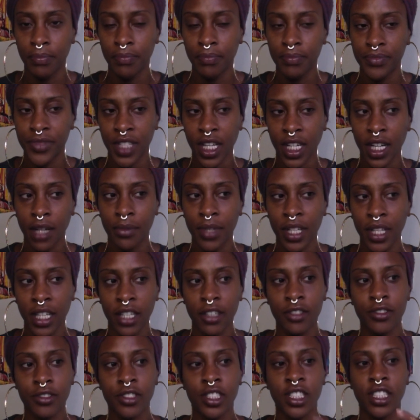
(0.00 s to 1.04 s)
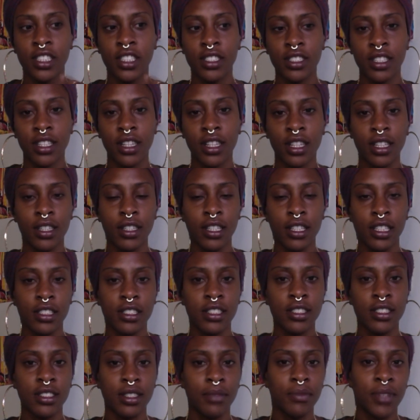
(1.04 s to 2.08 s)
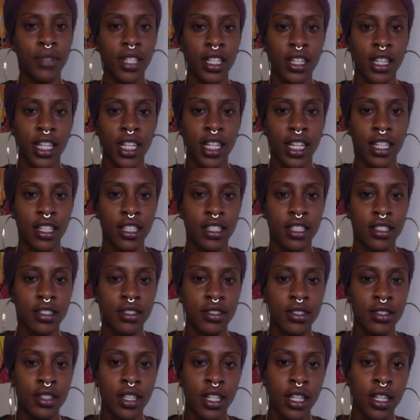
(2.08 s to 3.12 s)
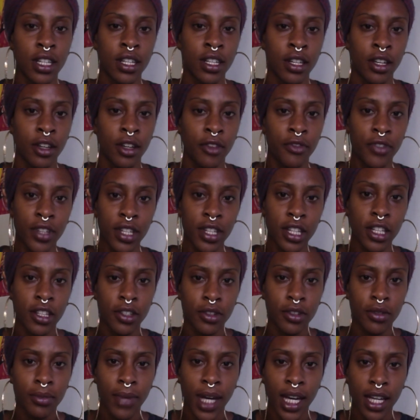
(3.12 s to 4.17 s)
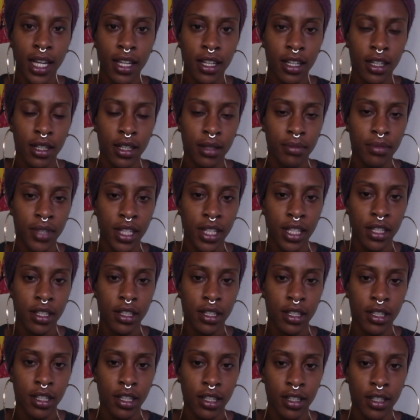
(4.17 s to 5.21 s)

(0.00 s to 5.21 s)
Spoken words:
time and energy into something that is filling you back up and